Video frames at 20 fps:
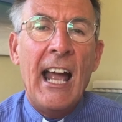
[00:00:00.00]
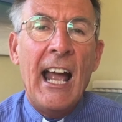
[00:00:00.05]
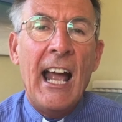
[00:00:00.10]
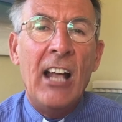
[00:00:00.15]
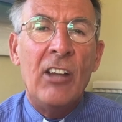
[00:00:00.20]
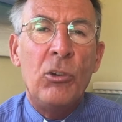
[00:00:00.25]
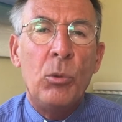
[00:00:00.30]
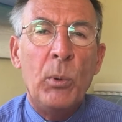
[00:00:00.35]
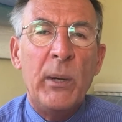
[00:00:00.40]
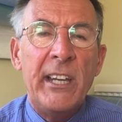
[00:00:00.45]

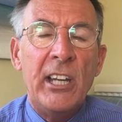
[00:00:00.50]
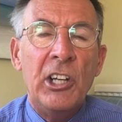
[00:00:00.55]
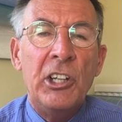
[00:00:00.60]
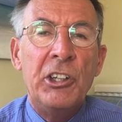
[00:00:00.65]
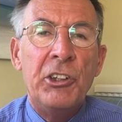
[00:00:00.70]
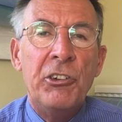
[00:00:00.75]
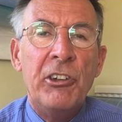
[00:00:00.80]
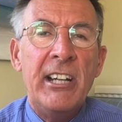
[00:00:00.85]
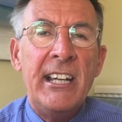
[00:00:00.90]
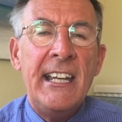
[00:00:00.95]
As we
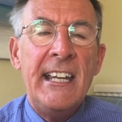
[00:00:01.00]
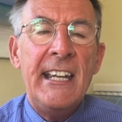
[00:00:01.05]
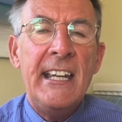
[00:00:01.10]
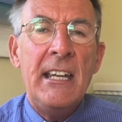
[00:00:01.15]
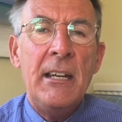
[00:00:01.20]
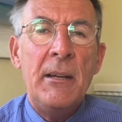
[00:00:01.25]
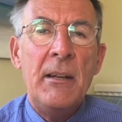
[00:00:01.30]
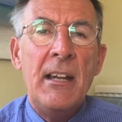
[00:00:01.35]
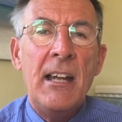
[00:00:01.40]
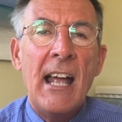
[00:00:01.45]

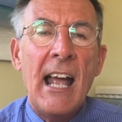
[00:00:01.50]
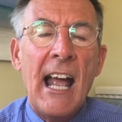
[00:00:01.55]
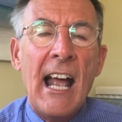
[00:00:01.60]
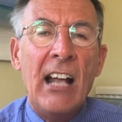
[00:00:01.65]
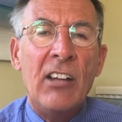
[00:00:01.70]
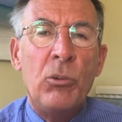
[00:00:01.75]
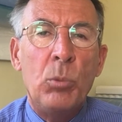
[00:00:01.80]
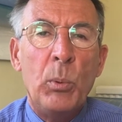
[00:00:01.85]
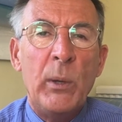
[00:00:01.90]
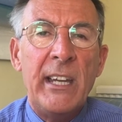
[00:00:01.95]
agree,
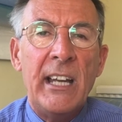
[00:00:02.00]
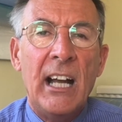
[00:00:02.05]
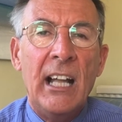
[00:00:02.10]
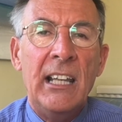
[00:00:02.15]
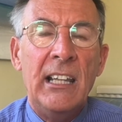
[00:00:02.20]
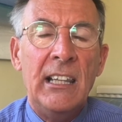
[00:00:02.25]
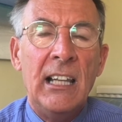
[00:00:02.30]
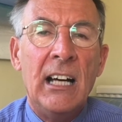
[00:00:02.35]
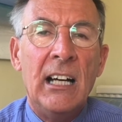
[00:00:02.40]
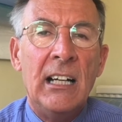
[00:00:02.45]
as we
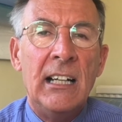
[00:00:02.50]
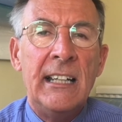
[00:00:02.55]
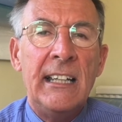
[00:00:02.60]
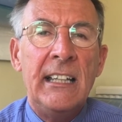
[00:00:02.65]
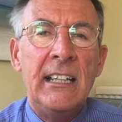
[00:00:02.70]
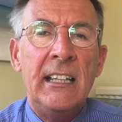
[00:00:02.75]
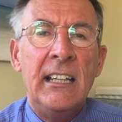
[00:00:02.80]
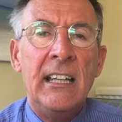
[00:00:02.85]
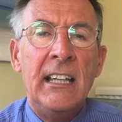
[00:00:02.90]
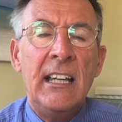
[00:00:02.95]

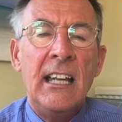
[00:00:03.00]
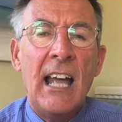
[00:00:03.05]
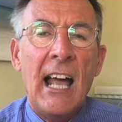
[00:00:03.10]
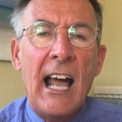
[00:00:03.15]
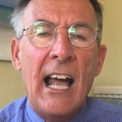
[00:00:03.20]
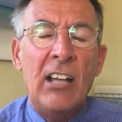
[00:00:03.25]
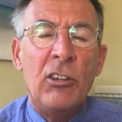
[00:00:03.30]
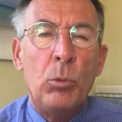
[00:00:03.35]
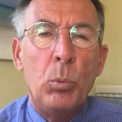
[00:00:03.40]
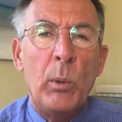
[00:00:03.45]
align,
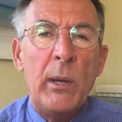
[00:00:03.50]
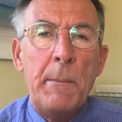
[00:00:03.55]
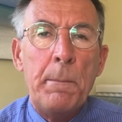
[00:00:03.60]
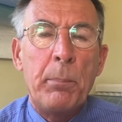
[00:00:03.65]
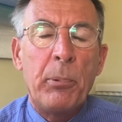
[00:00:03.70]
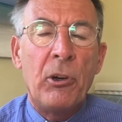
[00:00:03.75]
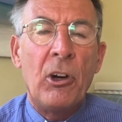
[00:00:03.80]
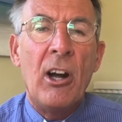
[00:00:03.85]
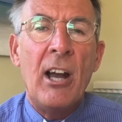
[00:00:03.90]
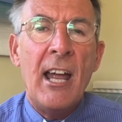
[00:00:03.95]
as we
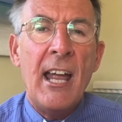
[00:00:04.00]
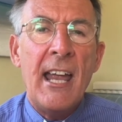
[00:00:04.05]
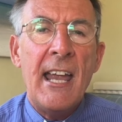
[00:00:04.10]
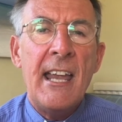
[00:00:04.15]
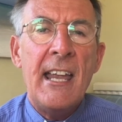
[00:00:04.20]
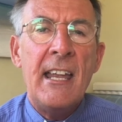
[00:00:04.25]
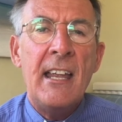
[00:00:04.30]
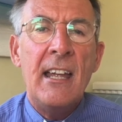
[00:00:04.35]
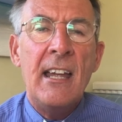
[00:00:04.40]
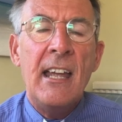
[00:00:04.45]

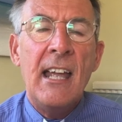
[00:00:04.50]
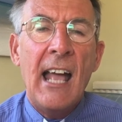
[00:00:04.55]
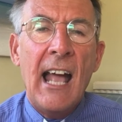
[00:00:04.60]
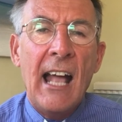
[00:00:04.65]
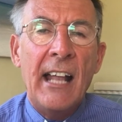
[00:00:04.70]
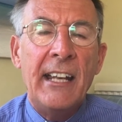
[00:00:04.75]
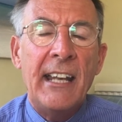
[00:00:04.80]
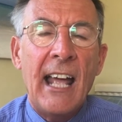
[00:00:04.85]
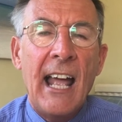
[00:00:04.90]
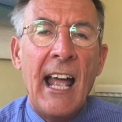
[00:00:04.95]
pray,
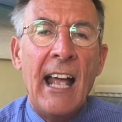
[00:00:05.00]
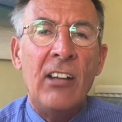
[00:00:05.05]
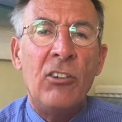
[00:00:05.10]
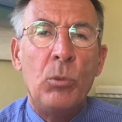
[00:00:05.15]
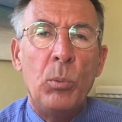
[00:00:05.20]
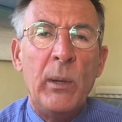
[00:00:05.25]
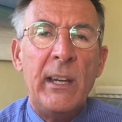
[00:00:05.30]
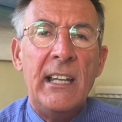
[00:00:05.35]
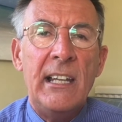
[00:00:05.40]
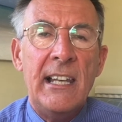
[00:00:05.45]
and
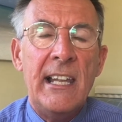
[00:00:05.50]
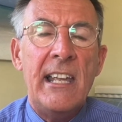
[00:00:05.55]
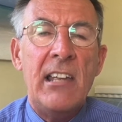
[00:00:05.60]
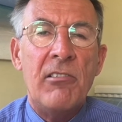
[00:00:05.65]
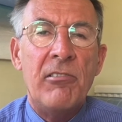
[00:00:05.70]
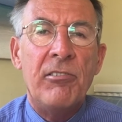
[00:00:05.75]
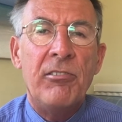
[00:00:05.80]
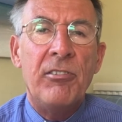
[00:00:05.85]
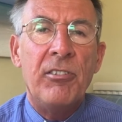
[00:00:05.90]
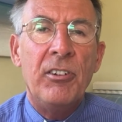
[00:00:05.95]
as we
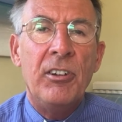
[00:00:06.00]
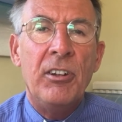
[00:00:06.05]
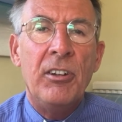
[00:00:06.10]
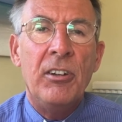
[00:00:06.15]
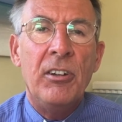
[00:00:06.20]
live.